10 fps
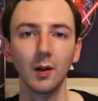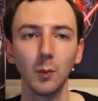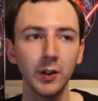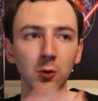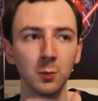And
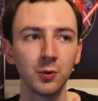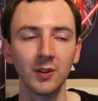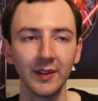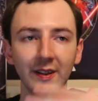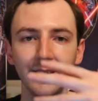when it comes
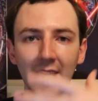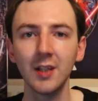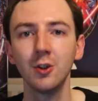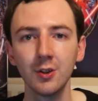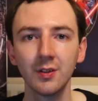to like the
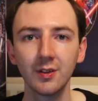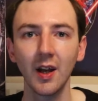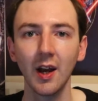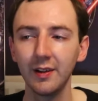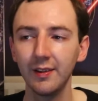tension
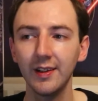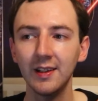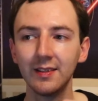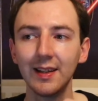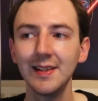side of
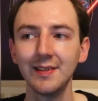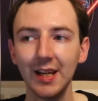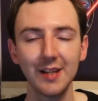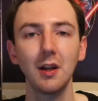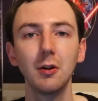things, it isn't
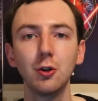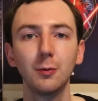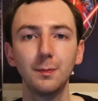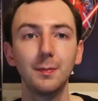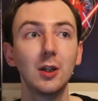necessarily
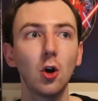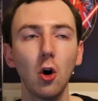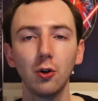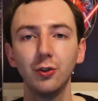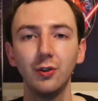just
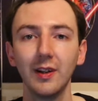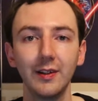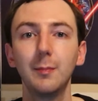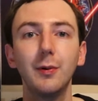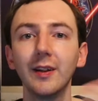because like
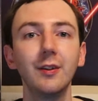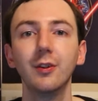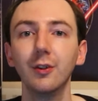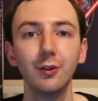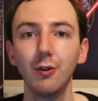the
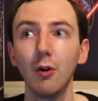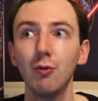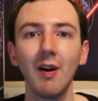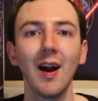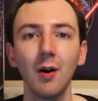Predator's
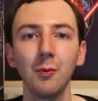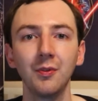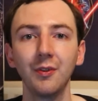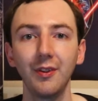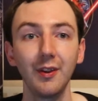
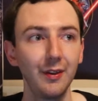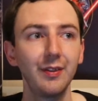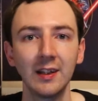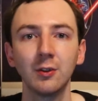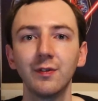around that
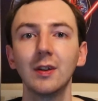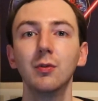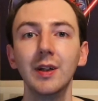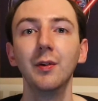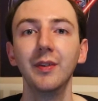things feel
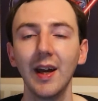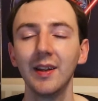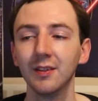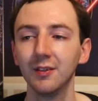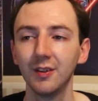real
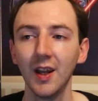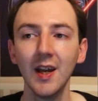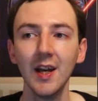tense.